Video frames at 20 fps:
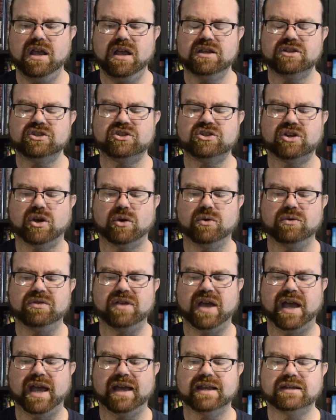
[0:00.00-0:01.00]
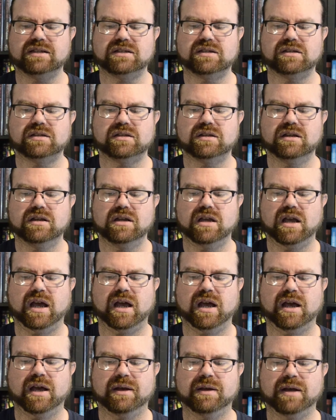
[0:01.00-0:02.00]
so that
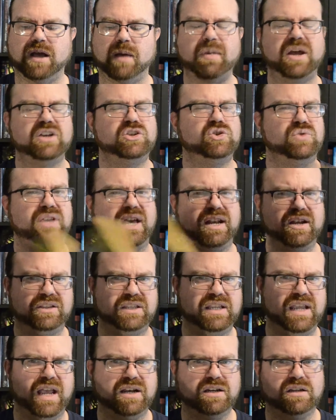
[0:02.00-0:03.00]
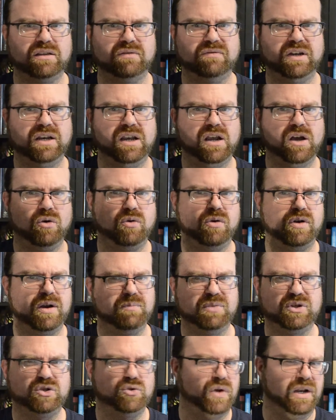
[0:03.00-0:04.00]
I might do that at the end of the video or in
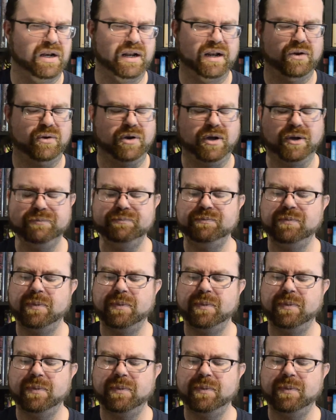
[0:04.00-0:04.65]
between, I don't know.